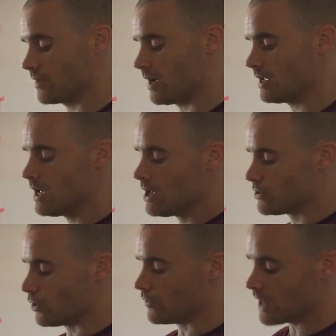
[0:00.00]
Okay?
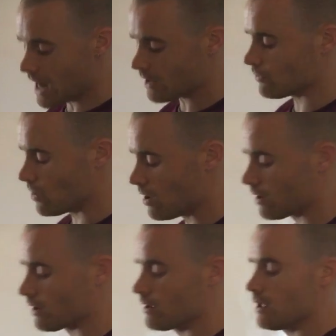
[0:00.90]
So if you got it
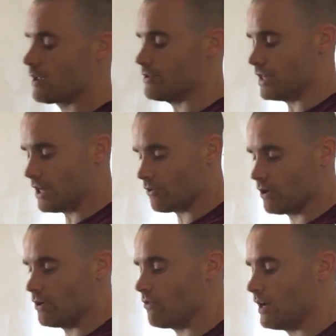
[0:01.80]
wrong because you didn't
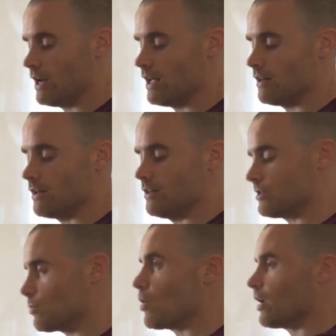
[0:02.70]
reread it, and
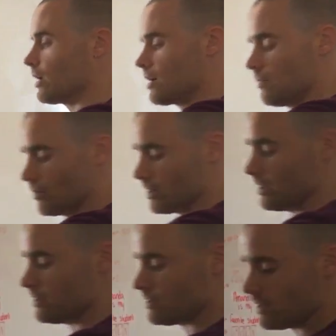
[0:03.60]
this morning a couple
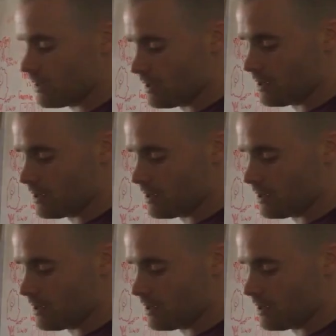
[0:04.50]
kids